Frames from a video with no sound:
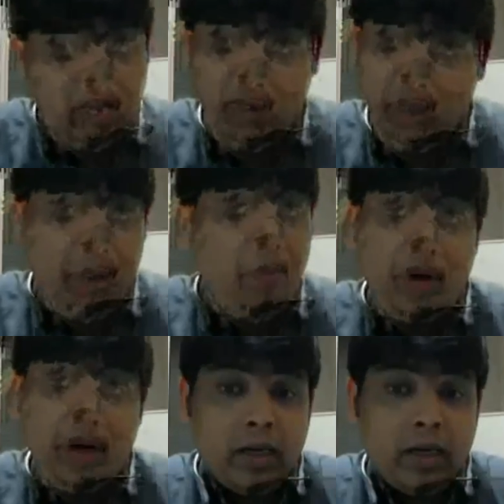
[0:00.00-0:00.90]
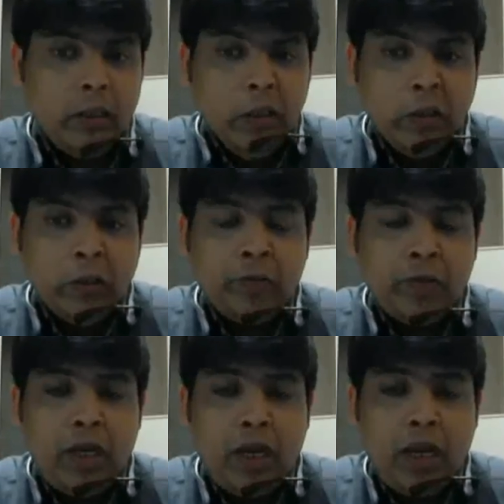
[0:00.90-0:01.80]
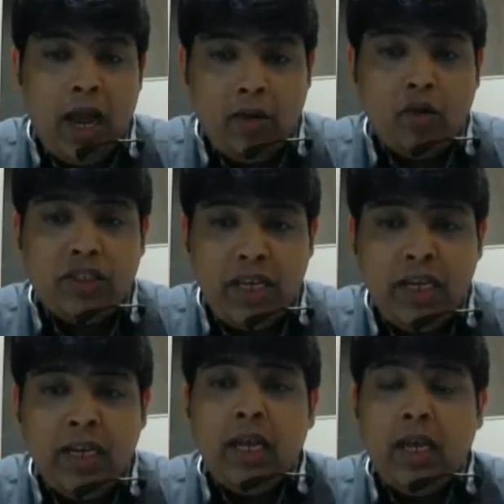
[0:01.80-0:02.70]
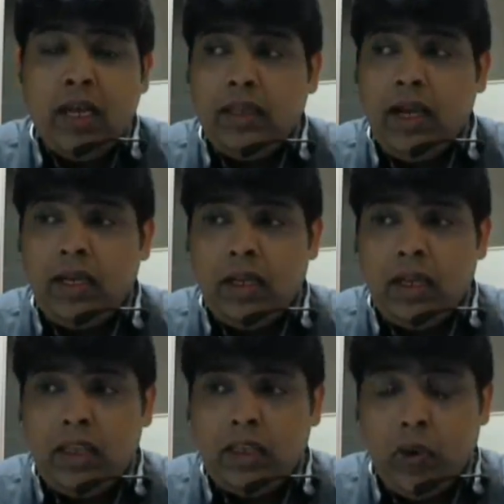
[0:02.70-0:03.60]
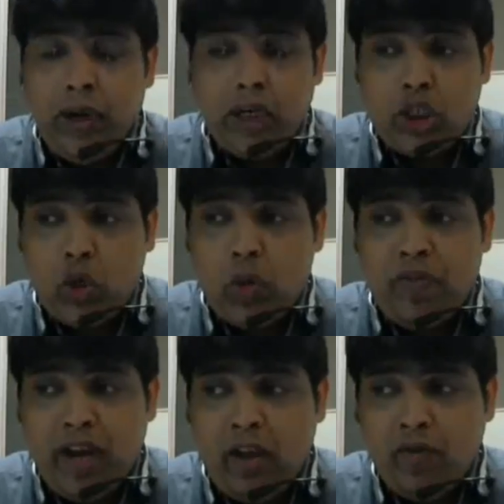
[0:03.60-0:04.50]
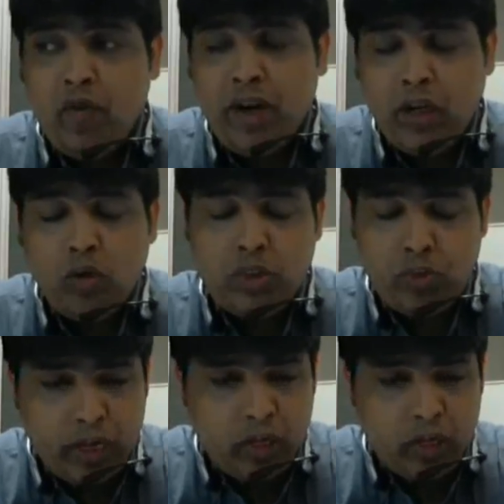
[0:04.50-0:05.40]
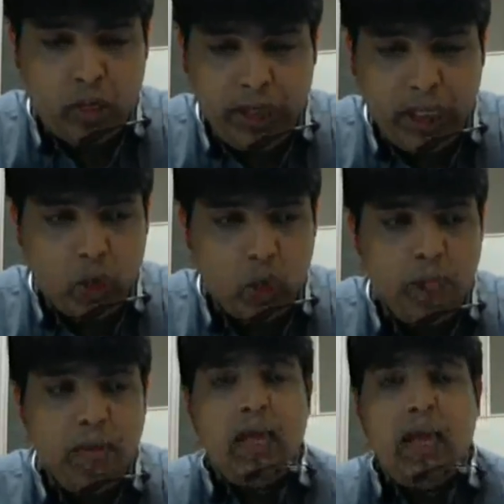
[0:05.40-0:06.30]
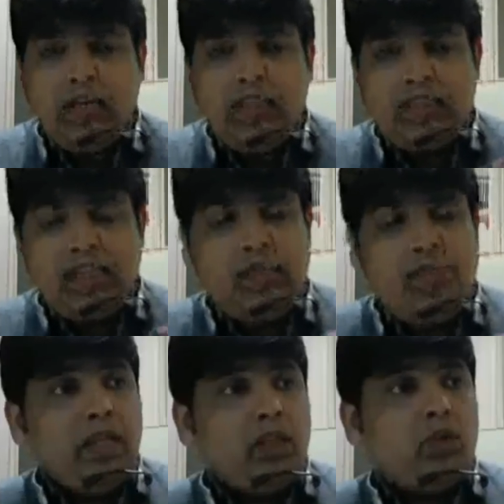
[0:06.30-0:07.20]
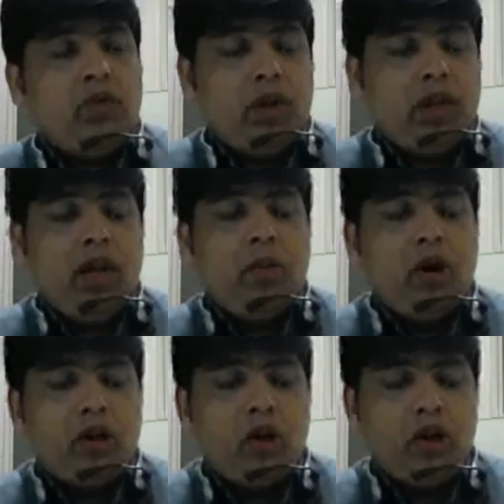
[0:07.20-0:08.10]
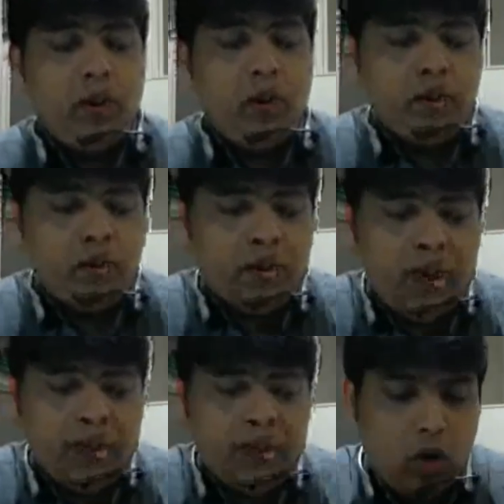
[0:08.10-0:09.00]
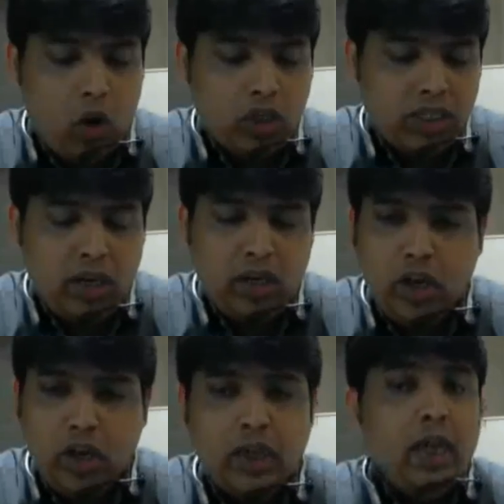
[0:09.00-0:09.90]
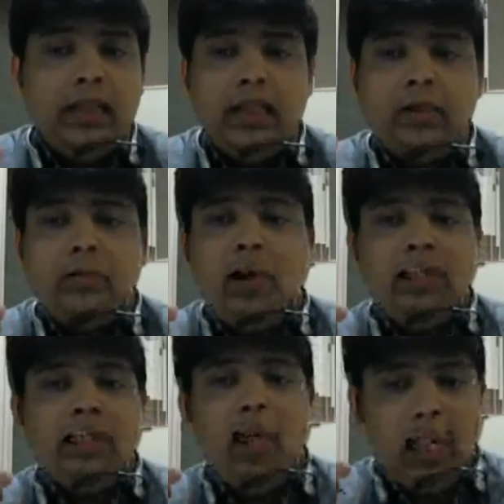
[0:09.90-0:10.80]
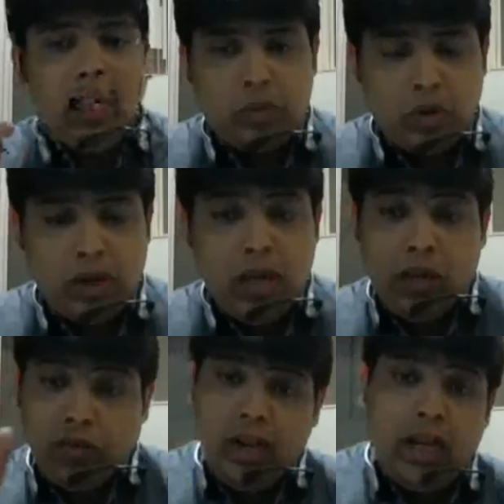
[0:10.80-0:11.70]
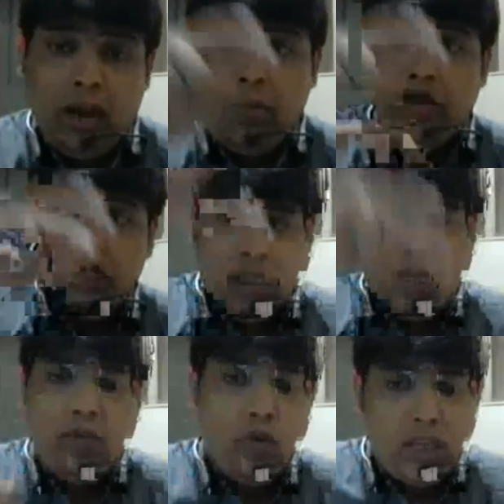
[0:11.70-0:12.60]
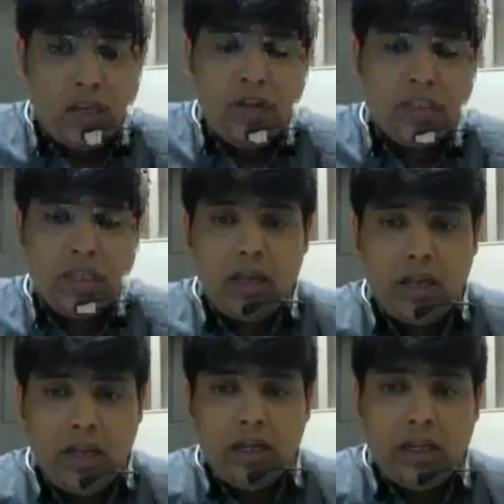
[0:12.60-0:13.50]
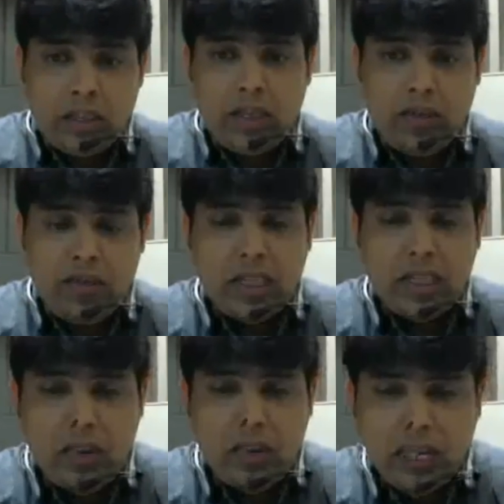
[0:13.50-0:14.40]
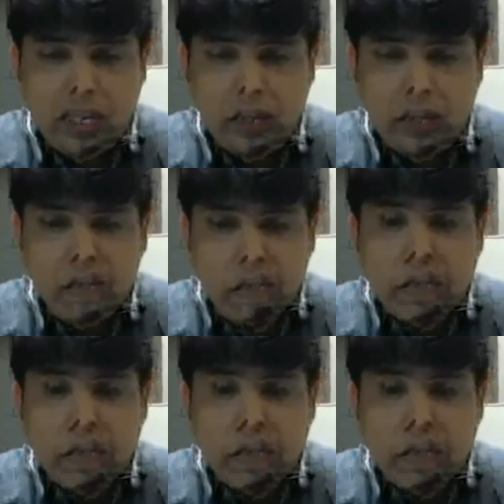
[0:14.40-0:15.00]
This is very important. Have you seen that the Toyota showroom? Have you went to the Toyota showroom and the talking about your car cost and this model? Will he come and give you service in giving the service